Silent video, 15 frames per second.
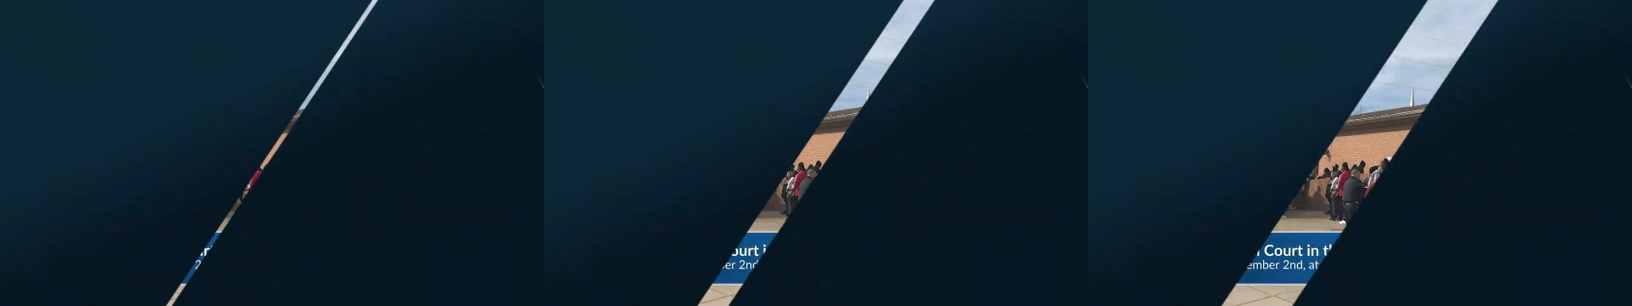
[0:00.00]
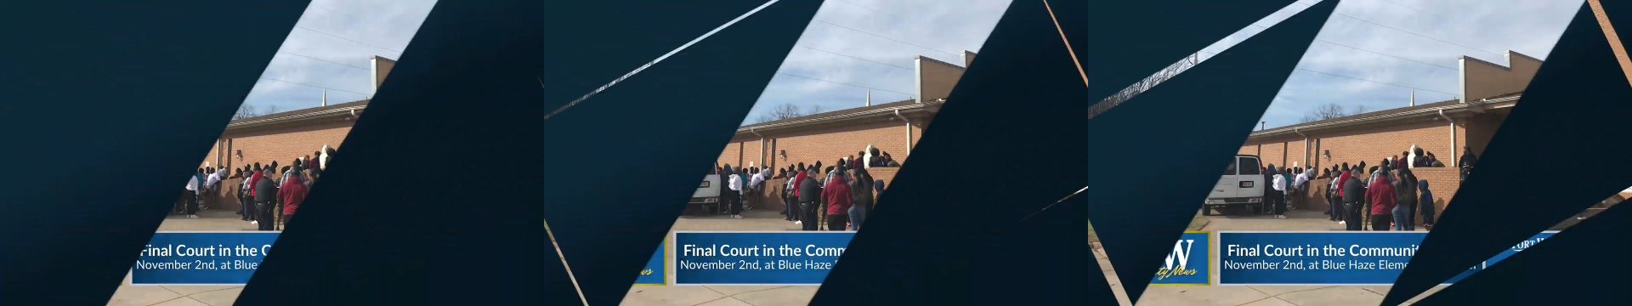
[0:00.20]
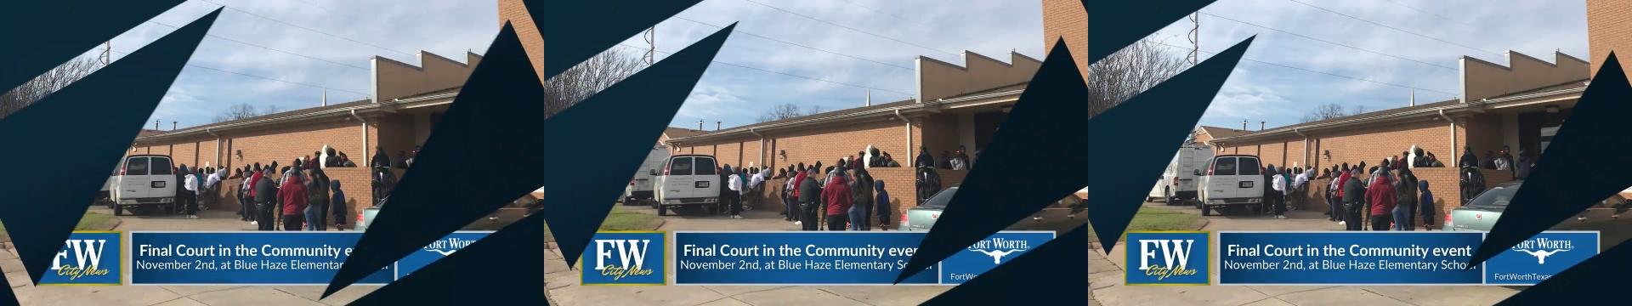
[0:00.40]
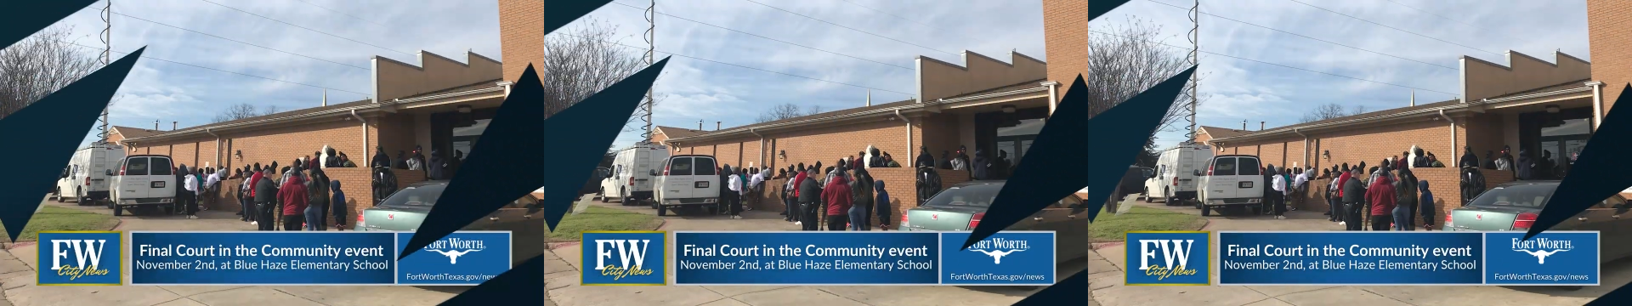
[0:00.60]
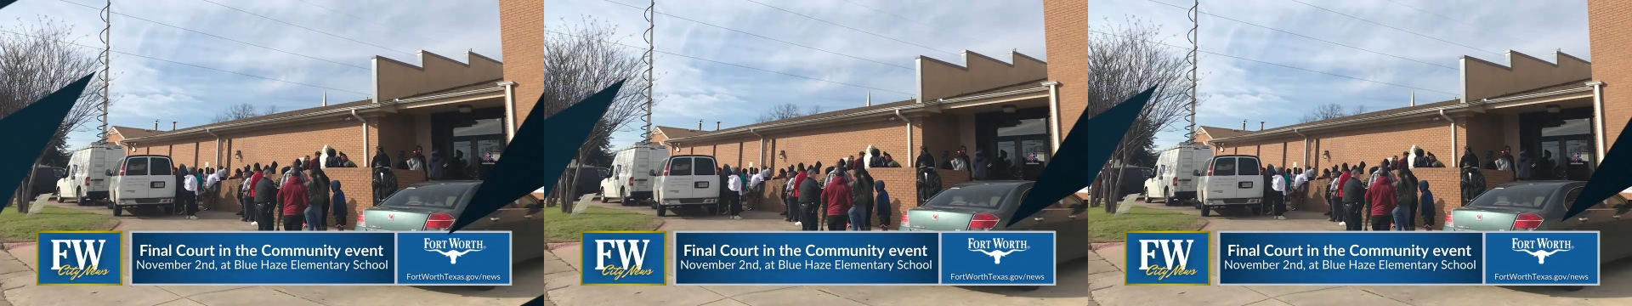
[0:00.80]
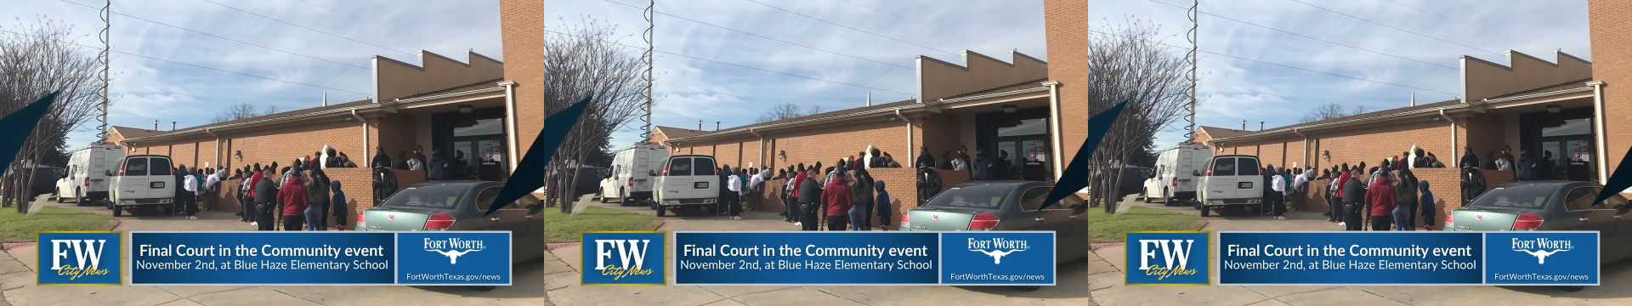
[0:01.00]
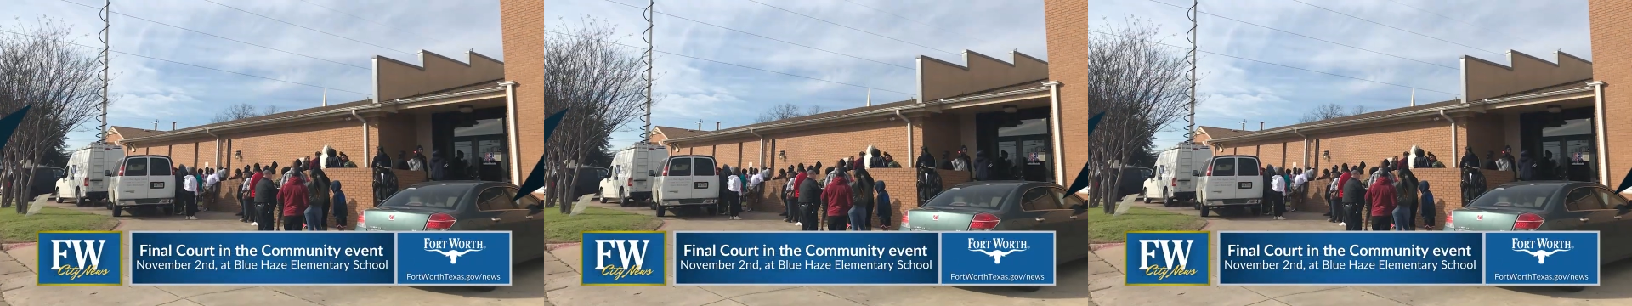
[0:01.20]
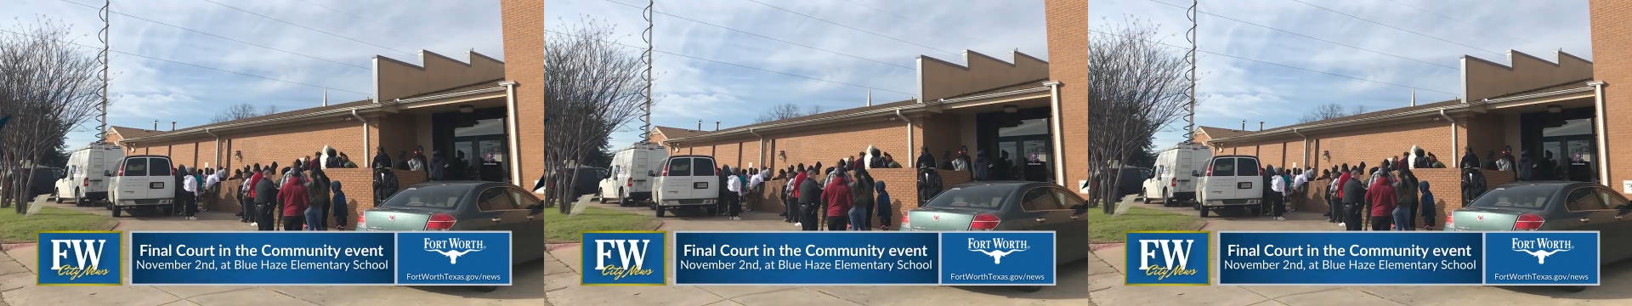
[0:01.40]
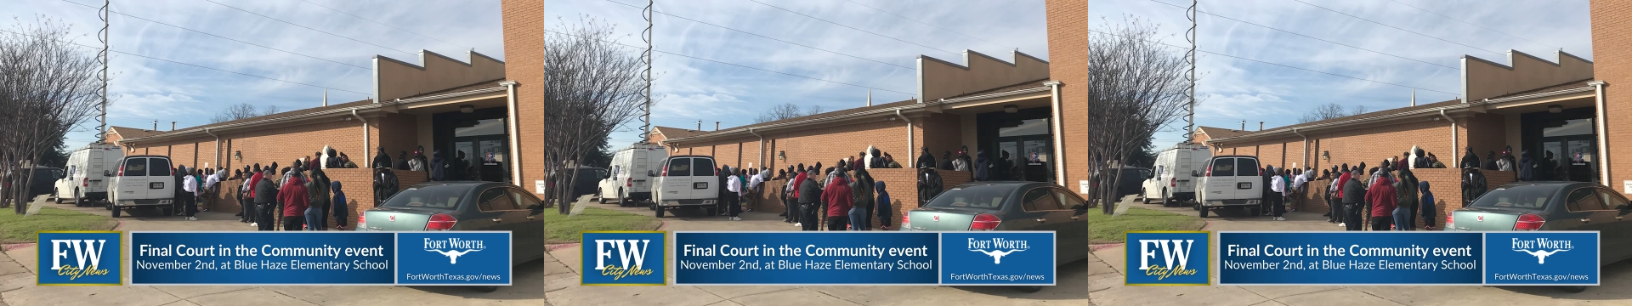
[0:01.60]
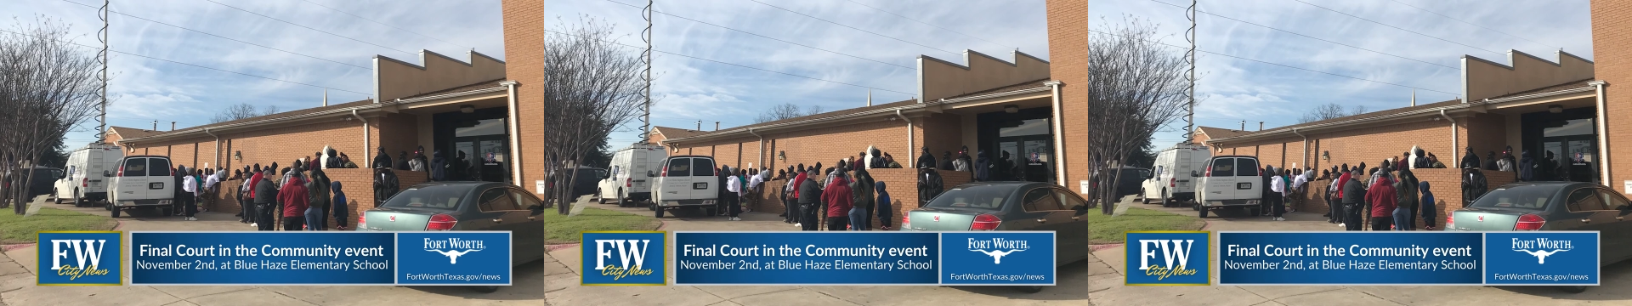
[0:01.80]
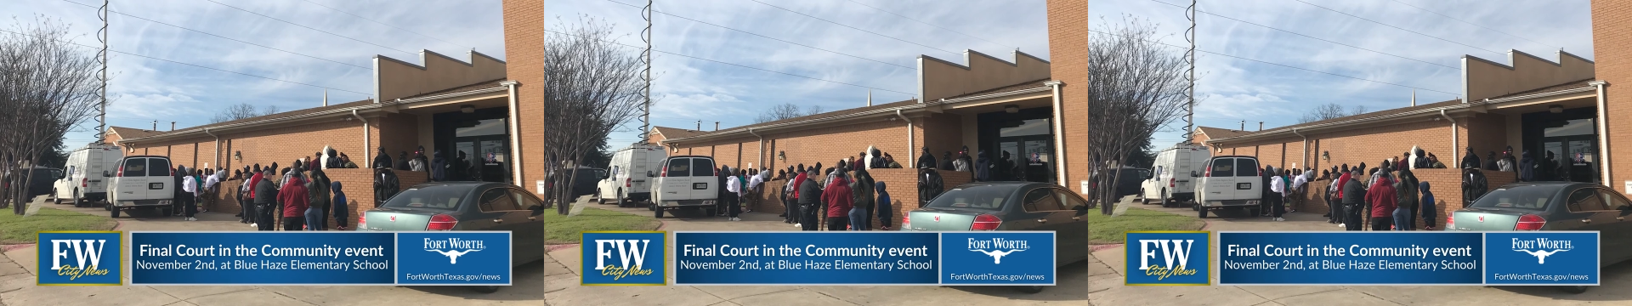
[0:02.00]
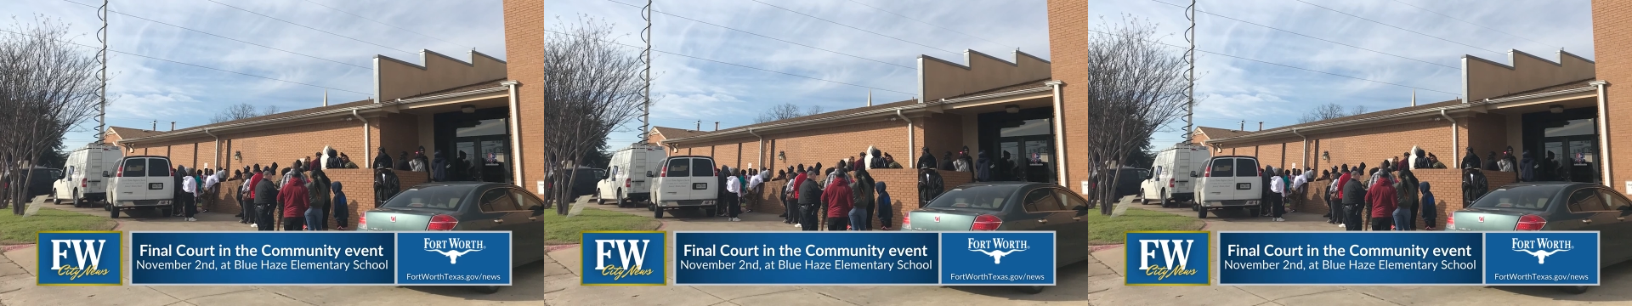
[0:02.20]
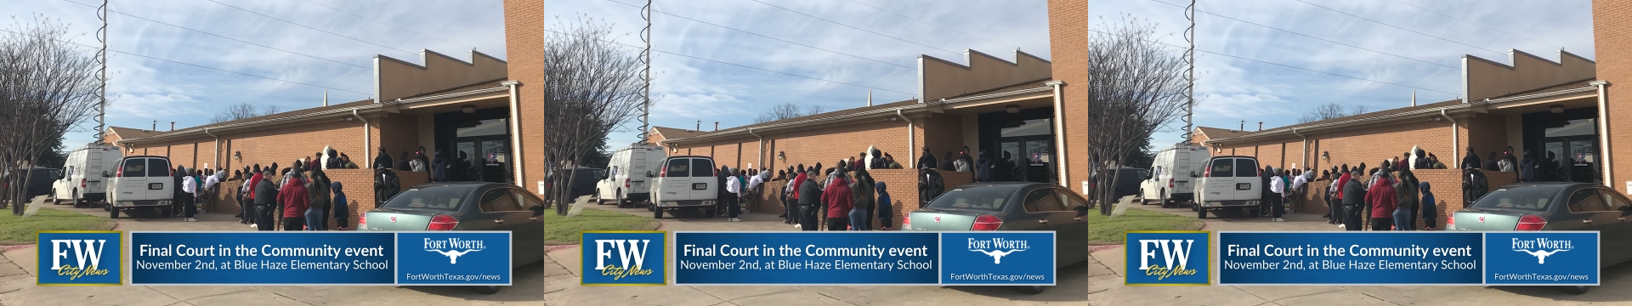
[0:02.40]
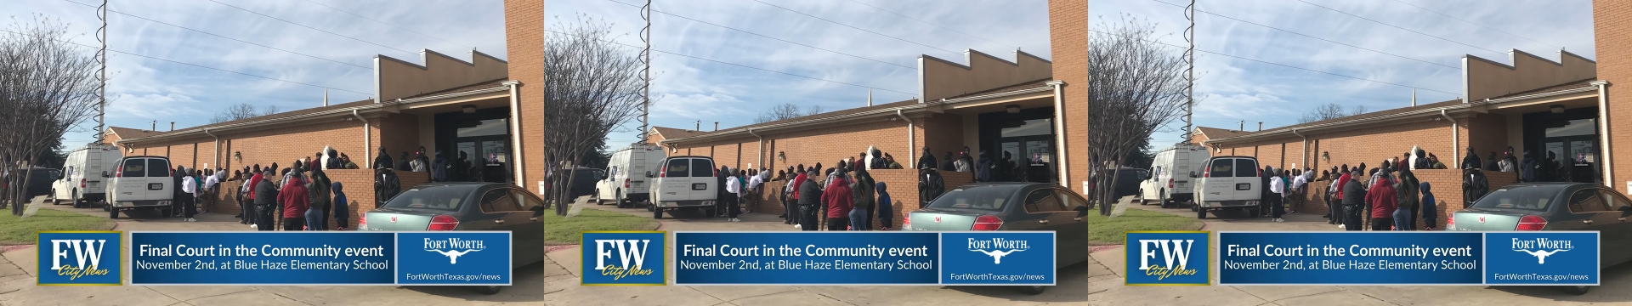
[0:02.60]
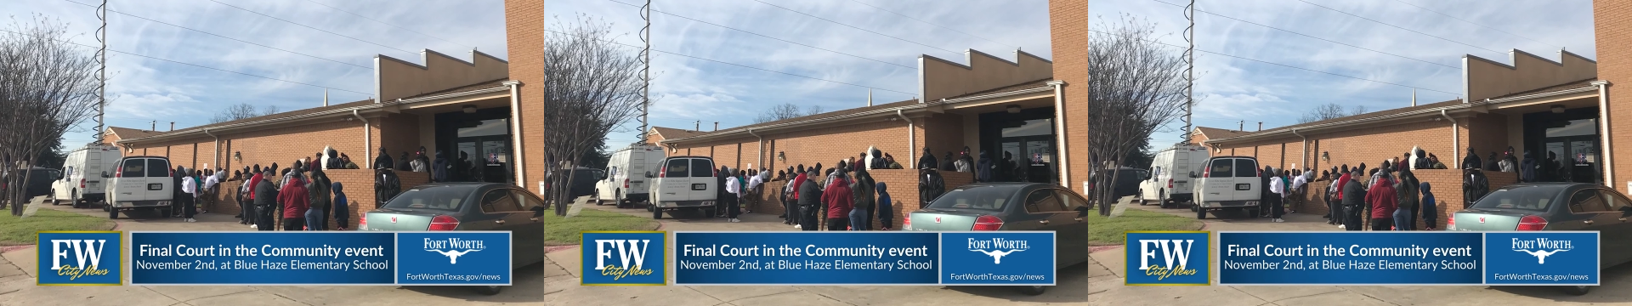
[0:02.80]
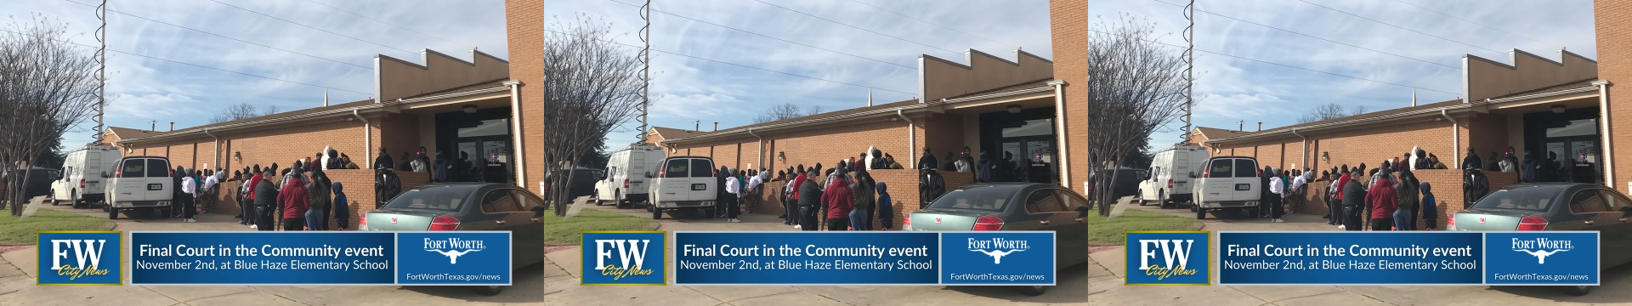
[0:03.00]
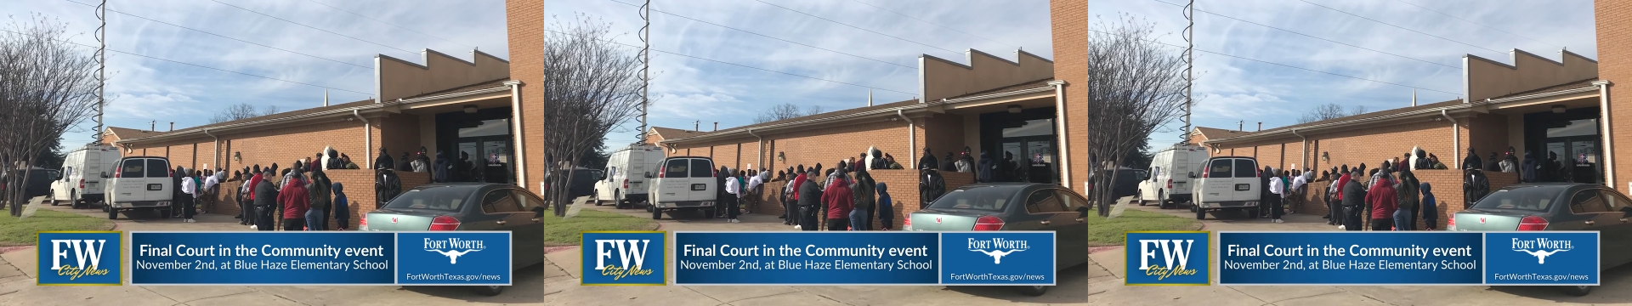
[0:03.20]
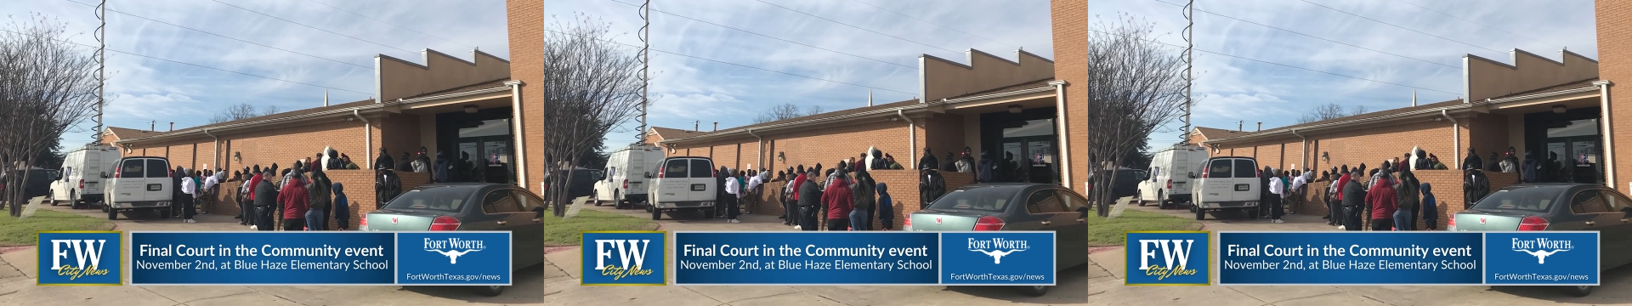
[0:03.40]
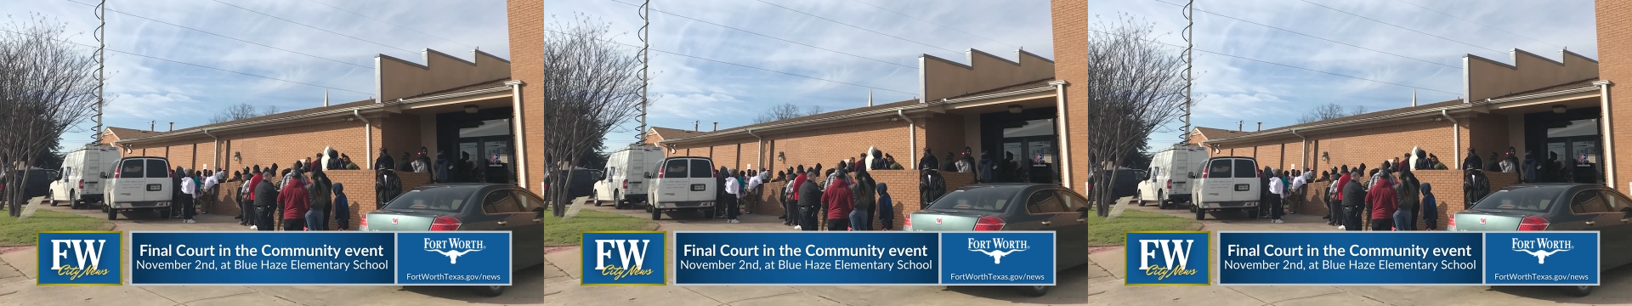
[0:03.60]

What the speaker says: [unreadable: no face in view]